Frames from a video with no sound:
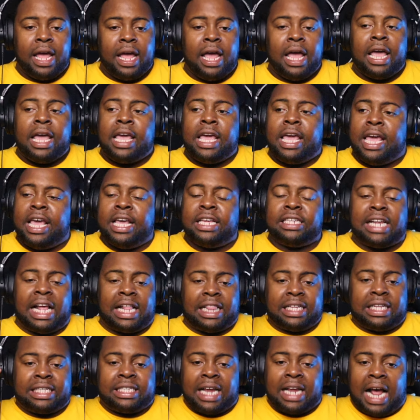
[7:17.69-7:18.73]
He's at
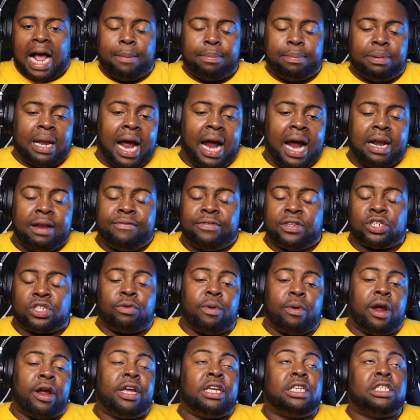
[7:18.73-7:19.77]
the top line of his
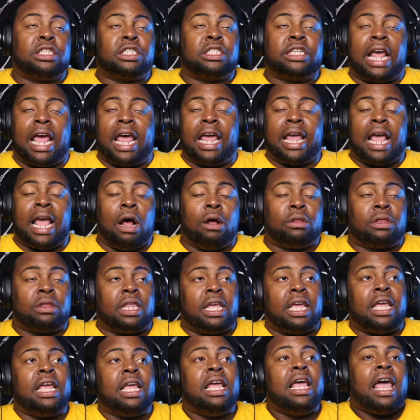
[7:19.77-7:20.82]
career. He's staying
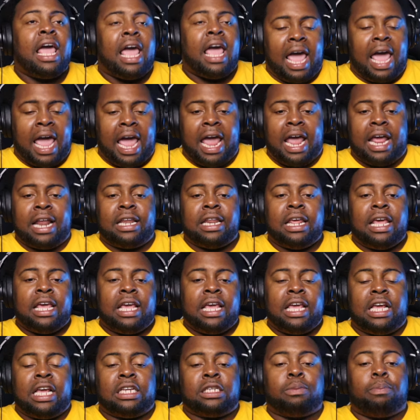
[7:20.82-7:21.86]
healthy and
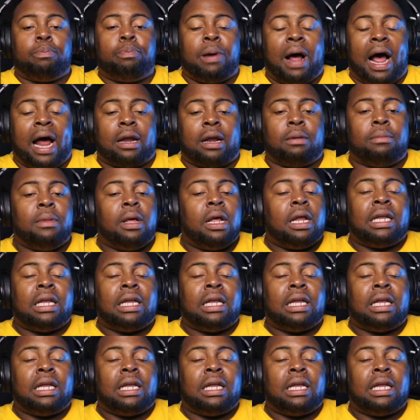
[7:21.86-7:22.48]
he's bottom.